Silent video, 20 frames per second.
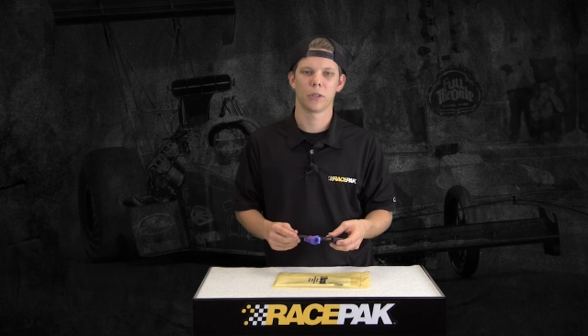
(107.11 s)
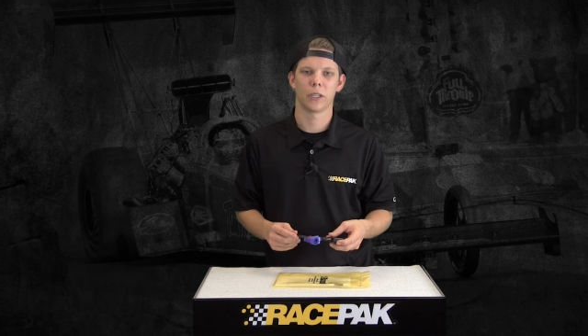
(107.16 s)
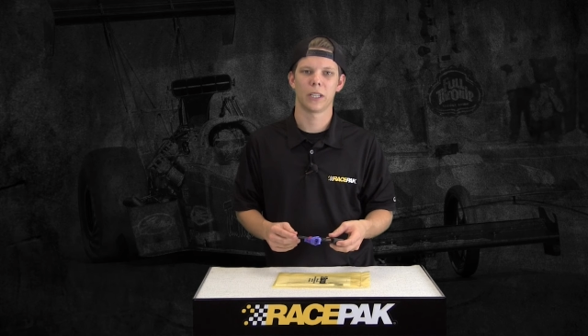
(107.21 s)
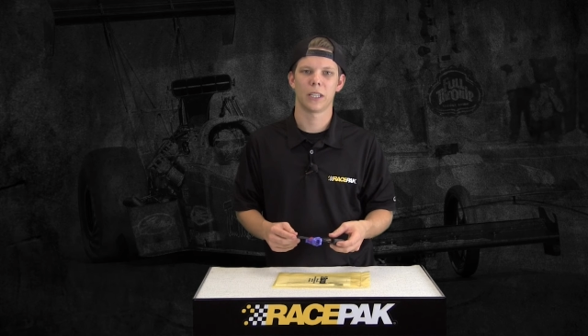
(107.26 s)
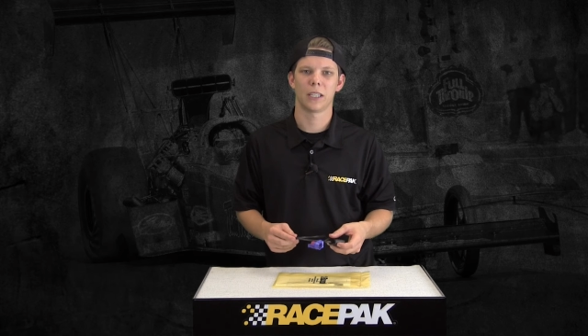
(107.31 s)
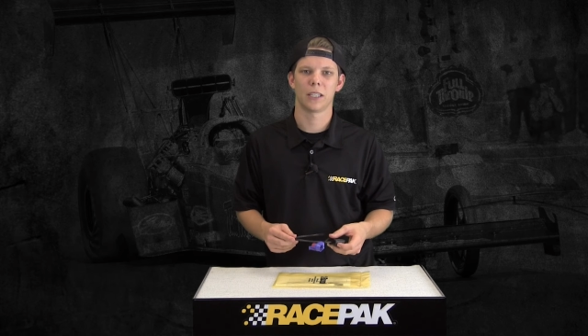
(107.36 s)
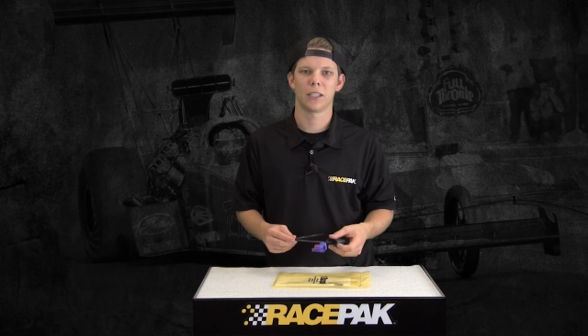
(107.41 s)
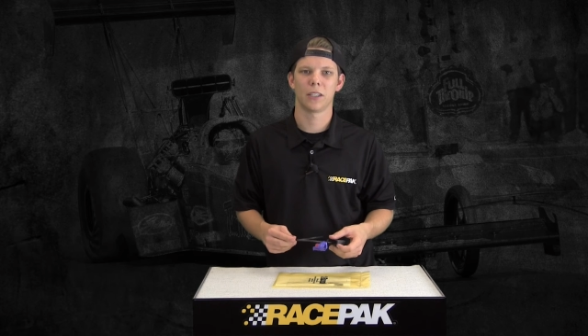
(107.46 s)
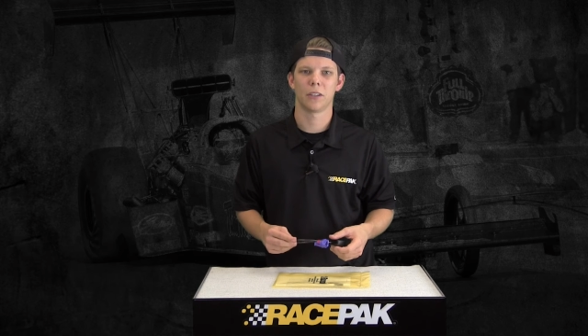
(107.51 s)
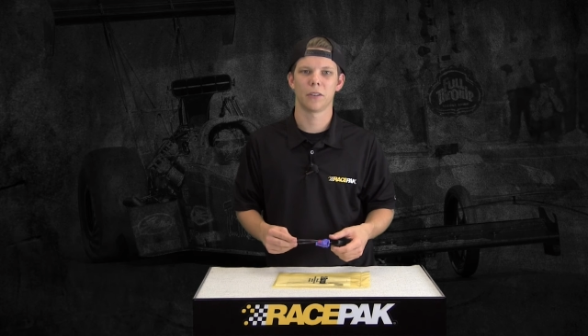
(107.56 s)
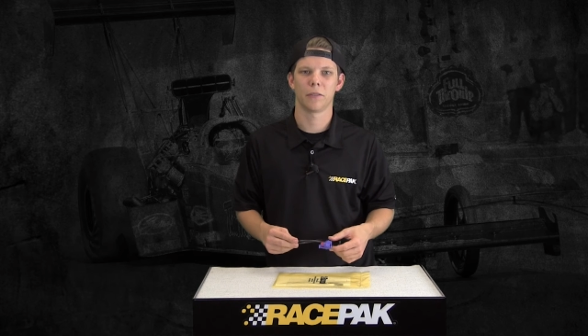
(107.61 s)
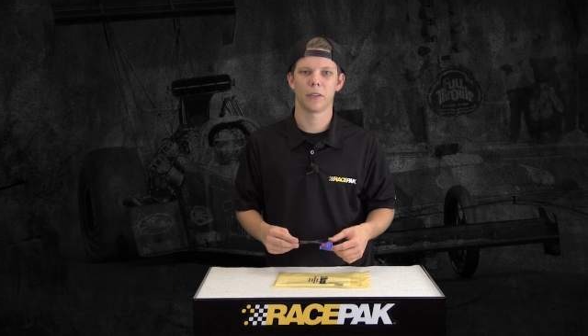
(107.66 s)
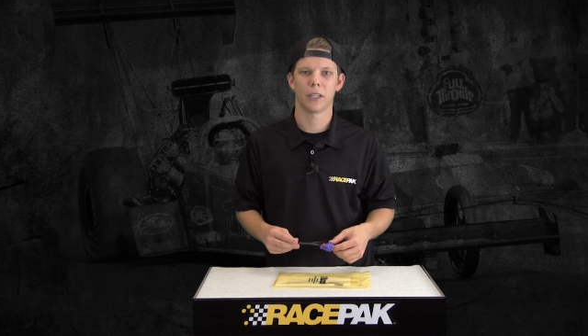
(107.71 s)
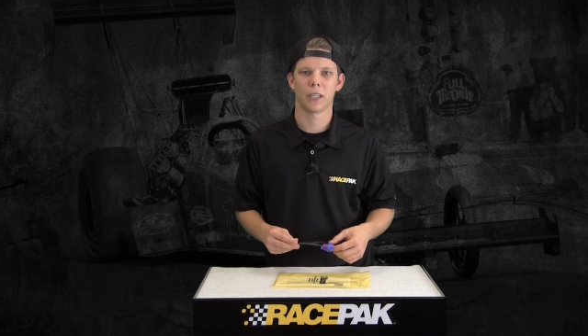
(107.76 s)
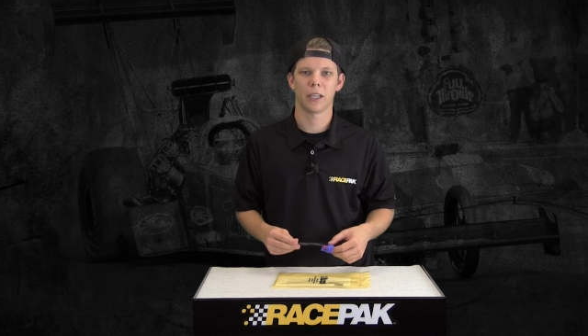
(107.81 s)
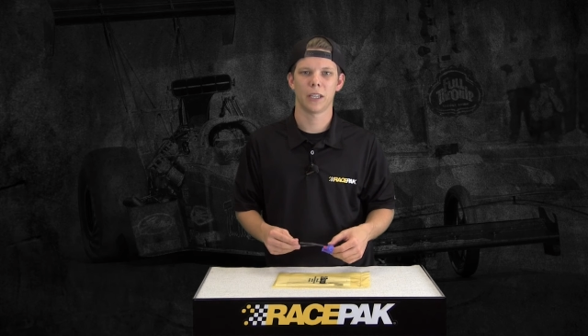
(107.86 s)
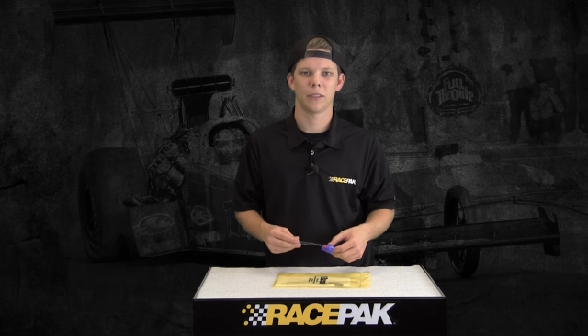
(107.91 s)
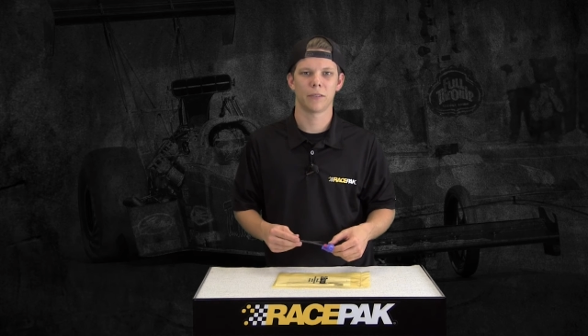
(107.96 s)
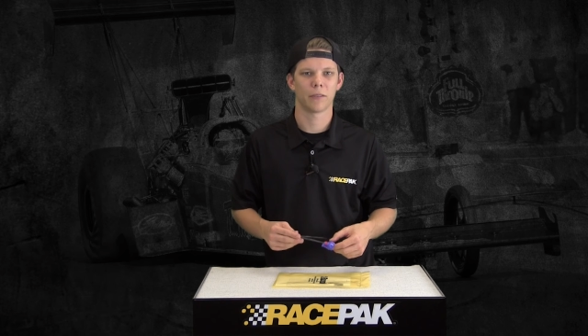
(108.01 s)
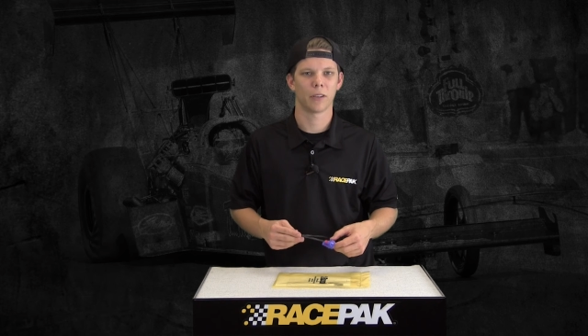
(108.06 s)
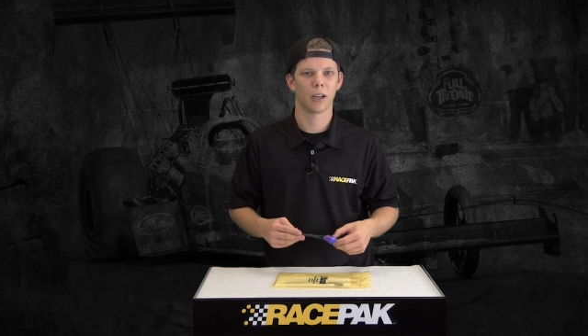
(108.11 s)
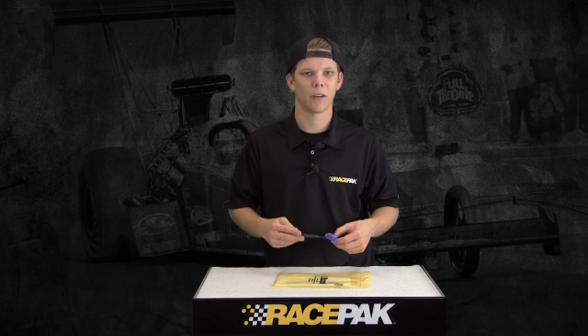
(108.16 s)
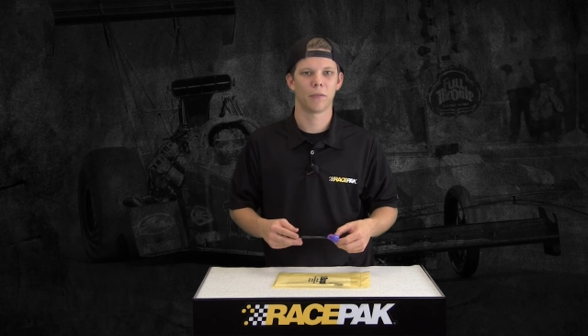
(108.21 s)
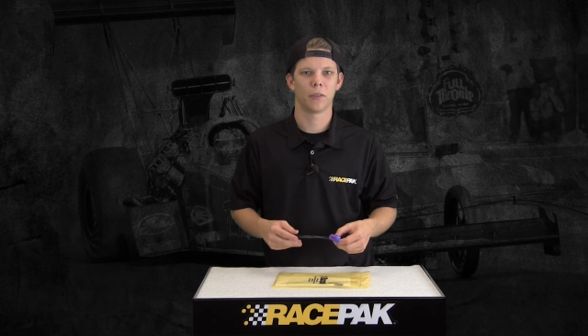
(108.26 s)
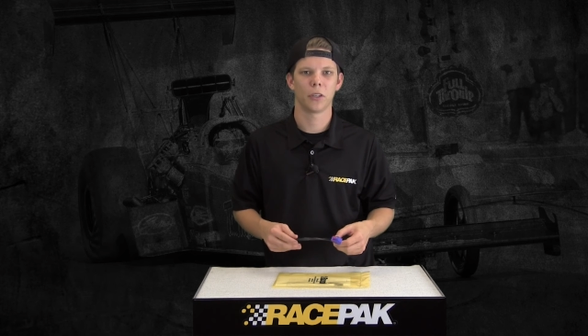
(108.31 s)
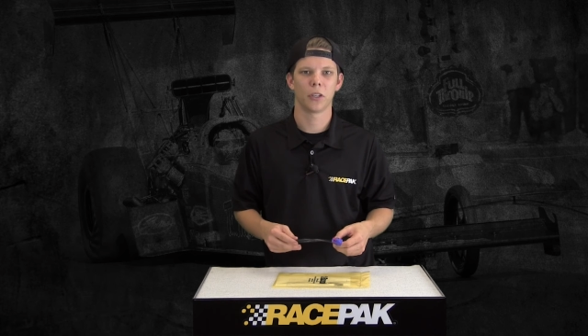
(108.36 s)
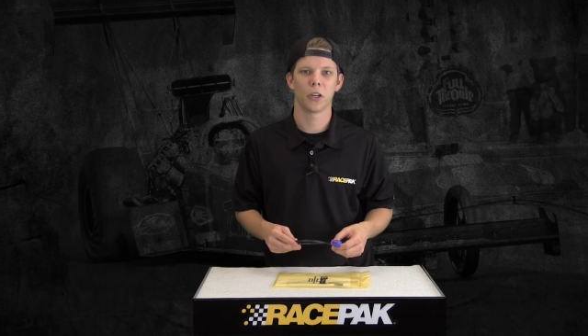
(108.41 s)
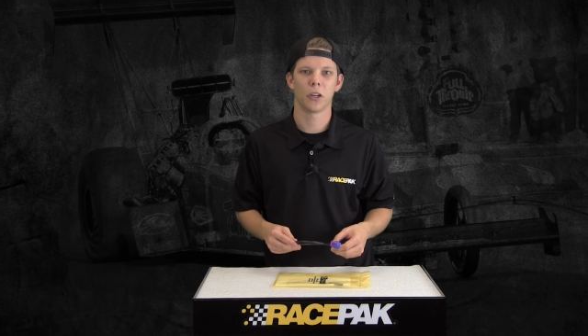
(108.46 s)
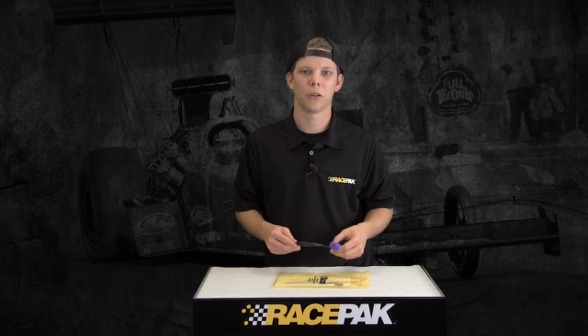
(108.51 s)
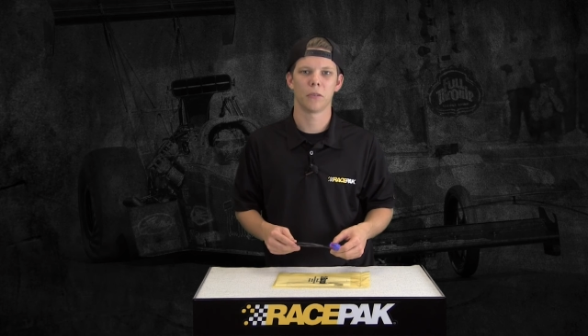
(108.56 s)
read it into your VNet and
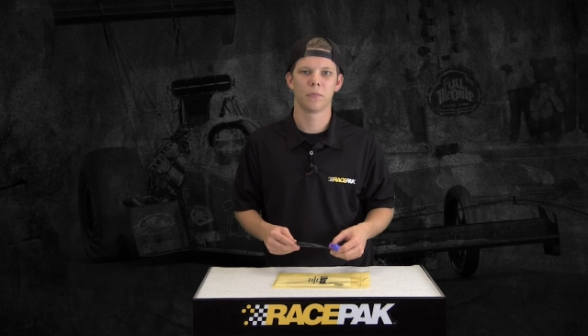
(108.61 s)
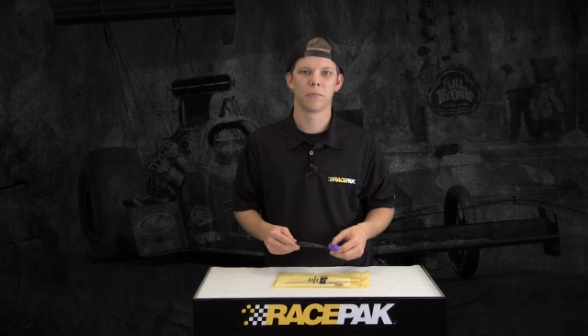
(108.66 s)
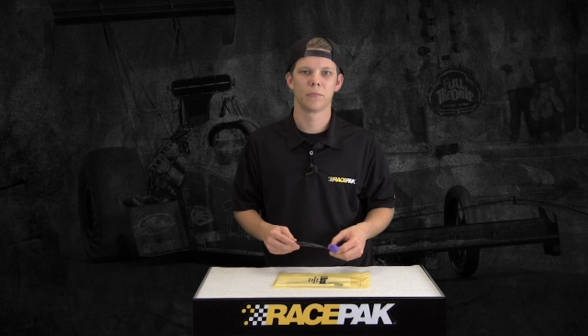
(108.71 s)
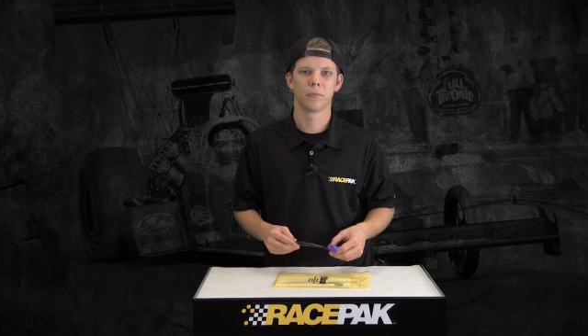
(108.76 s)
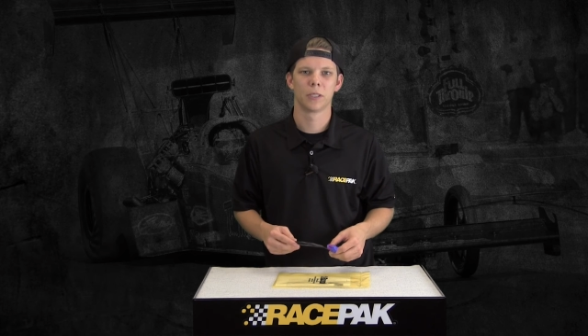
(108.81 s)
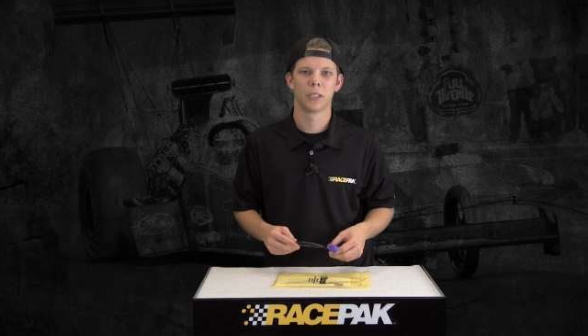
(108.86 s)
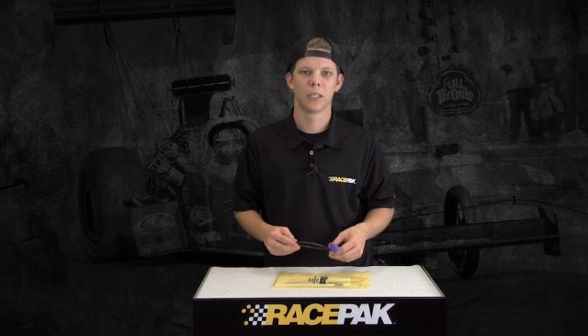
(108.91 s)
off you go.